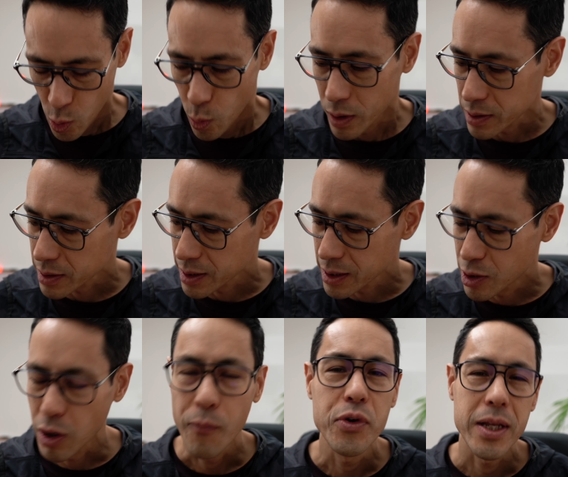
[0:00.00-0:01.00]
well,
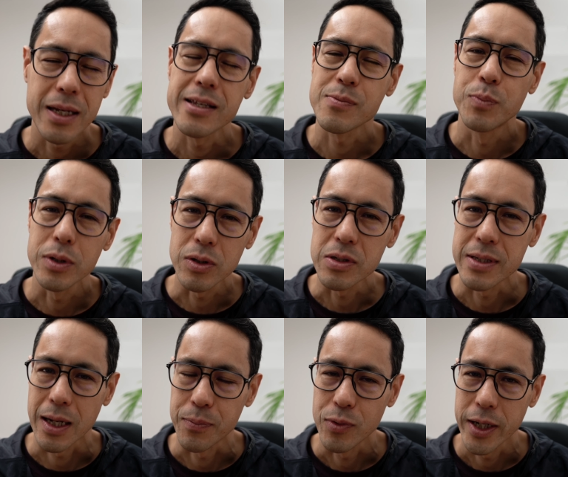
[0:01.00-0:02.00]
confidence builds
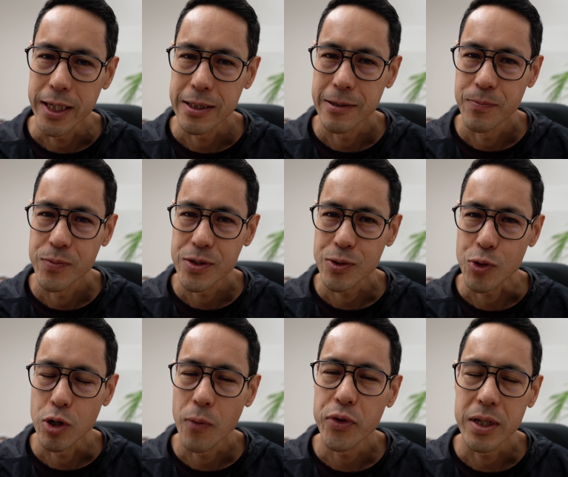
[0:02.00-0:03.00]
up, right? So
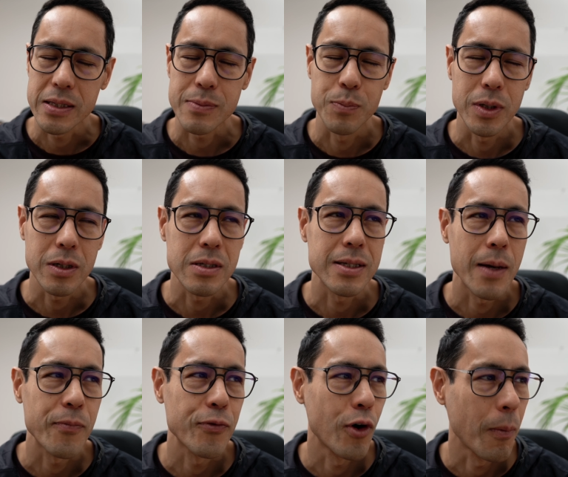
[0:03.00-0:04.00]
confidence builds
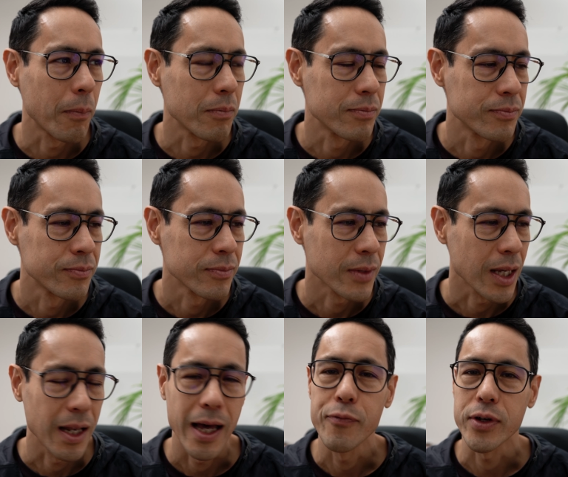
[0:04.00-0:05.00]
up from
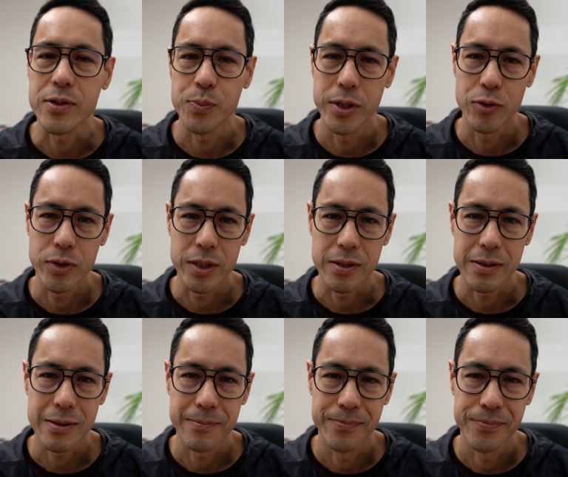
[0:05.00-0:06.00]
life
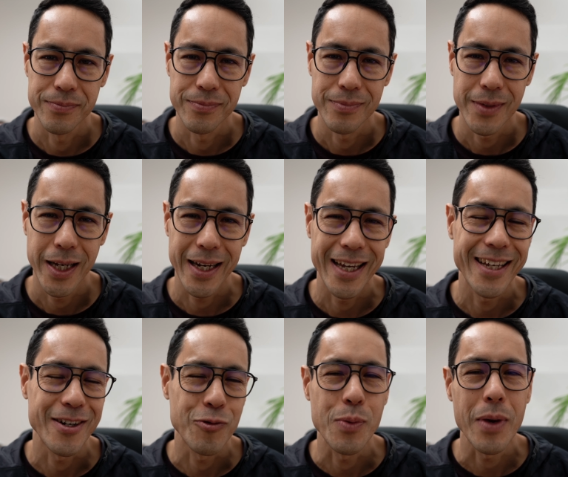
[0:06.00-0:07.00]
experience. And I
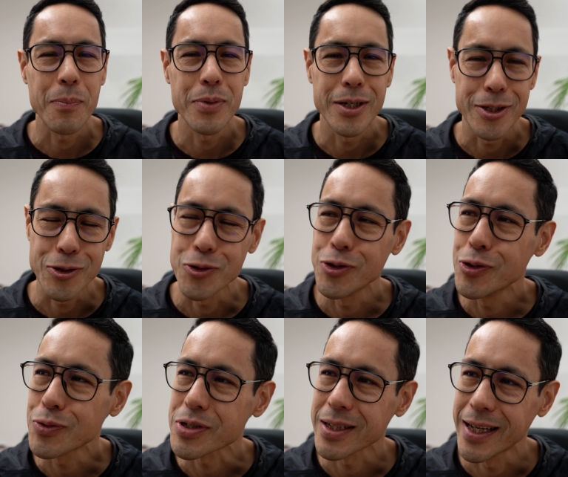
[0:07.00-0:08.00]
remember a
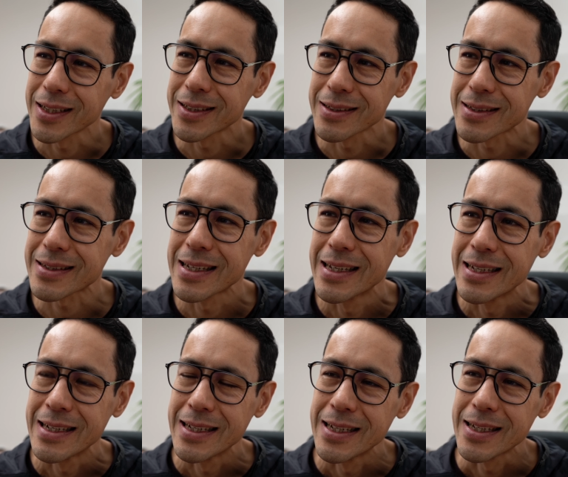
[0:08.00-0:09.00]
neuroscientist
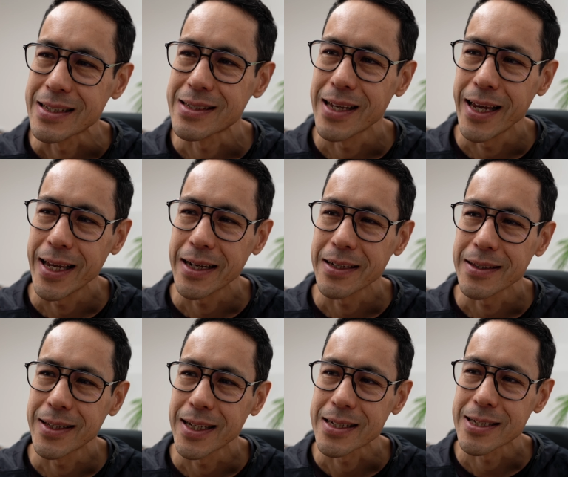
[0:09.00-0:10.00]
saying
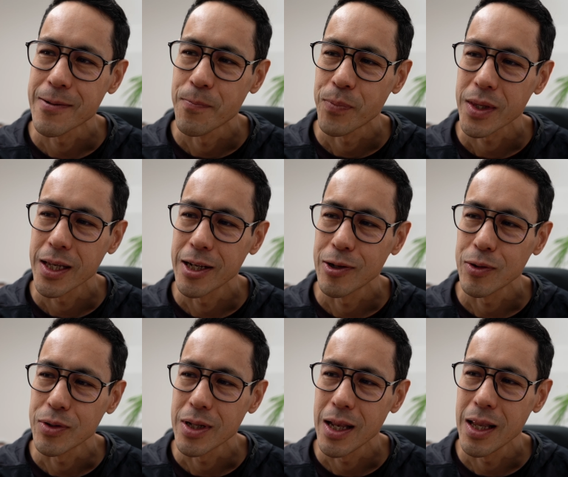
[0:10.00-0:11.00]
that, you
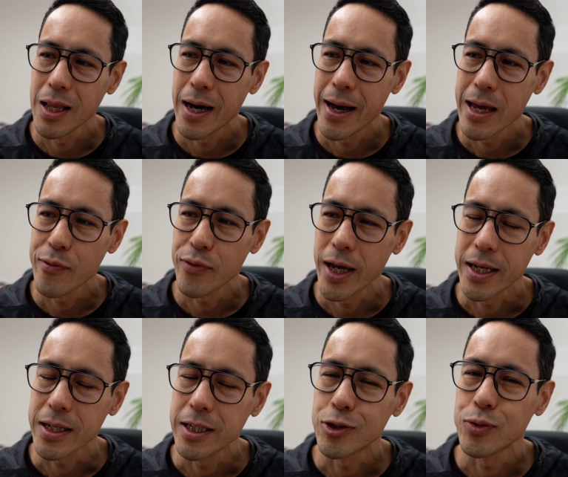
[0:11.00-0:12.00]
know, life
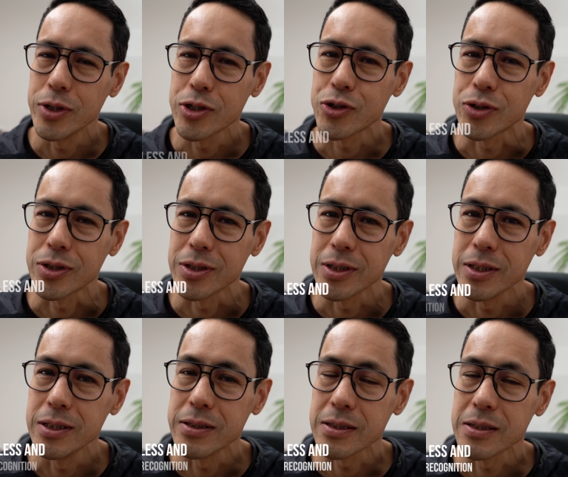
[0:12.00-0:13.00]
and intuition
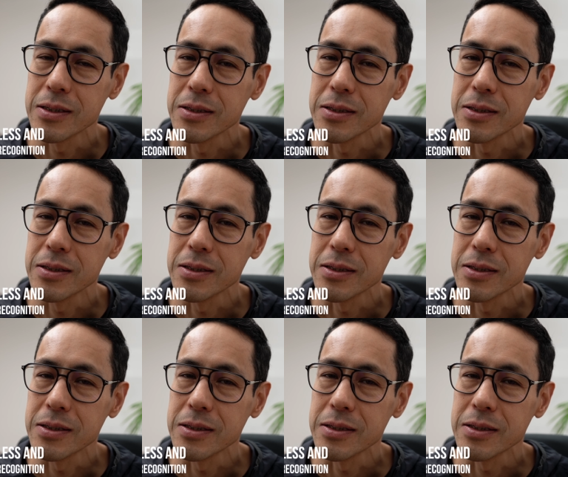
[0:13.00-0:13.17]
is